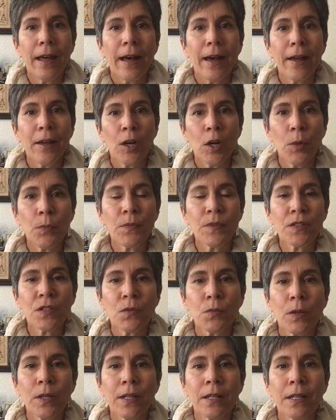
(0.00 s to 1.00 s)
I hope this
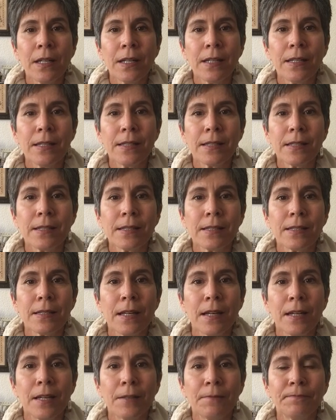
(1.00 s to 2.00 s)
one is
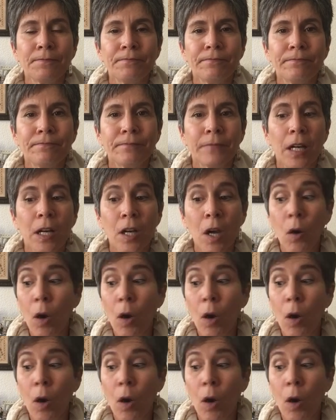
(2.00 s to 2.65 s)
a go.